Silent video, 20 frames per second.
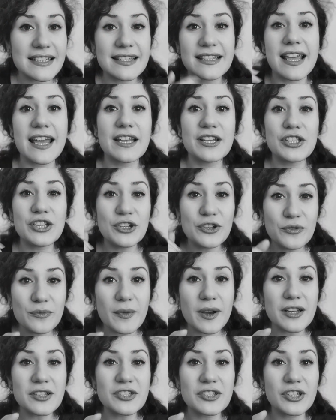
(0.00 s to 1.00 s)
then you
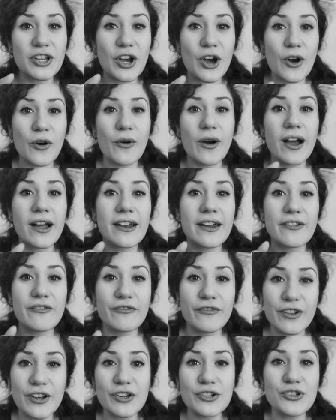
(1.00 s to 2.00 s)
must go on a
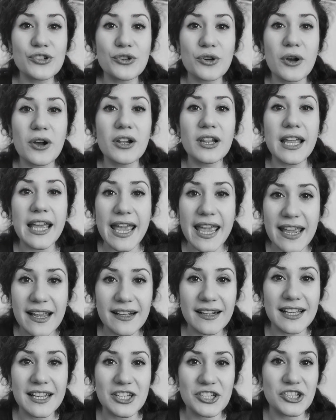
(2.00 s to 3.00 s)
virtual
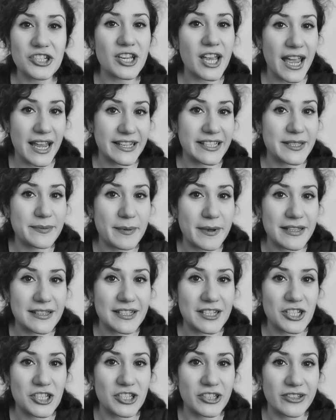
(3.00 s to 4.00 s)
English
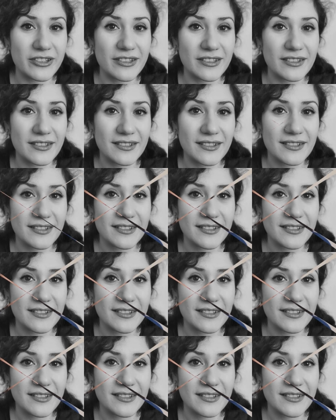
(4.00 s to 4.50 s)
expedition.